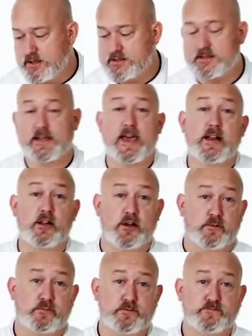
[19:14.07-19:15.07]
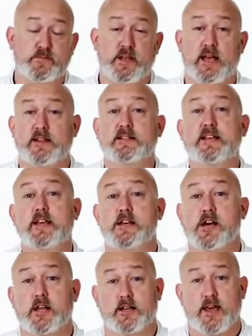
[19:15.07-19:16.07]
This is a cantaloupe. And this is how you
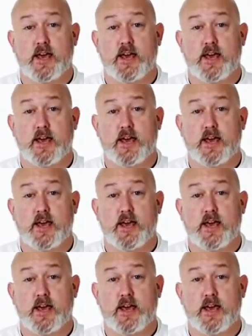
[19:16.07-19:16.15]
cut a